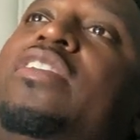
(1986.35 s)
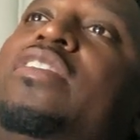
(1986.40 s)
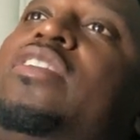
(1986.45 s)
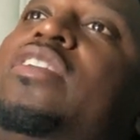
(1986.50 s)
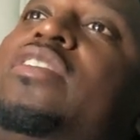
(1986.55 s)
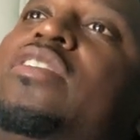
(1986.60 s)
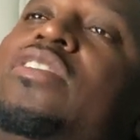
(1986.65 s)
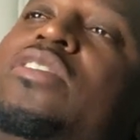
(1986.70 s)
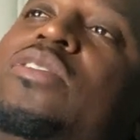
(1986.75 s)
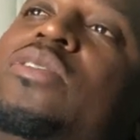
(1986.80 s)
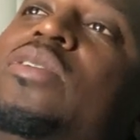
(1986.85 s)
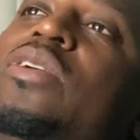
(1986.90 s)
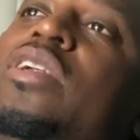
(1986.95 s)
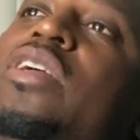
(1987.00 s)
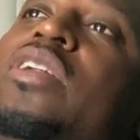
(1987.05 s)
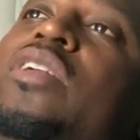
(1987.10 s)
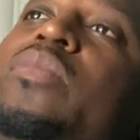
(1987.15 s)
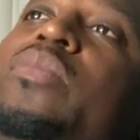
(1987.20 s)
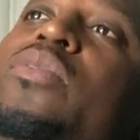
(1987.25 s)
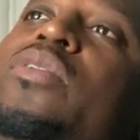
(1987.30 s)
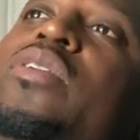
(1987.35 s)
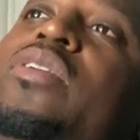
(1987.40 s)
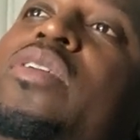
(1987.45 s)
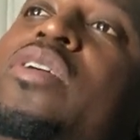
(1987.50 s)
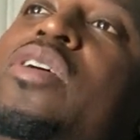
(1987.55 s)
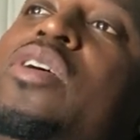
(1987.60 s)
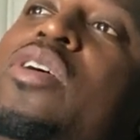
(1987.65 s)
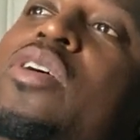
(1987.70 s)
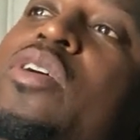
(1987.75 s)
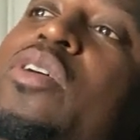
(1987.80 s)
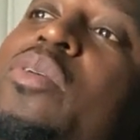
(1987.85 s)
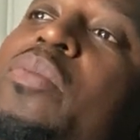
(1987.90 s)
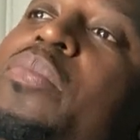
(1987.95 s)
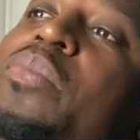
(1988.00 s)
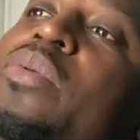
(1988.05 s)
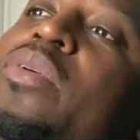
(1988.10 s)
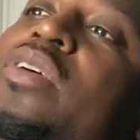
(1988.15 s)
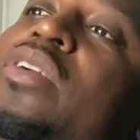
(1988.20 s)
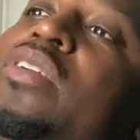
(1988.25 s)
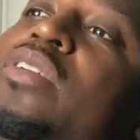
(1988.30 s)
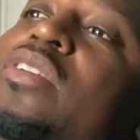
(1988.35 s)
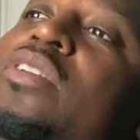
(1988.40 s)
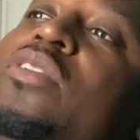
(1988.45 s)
He doesn't do it anymore. But,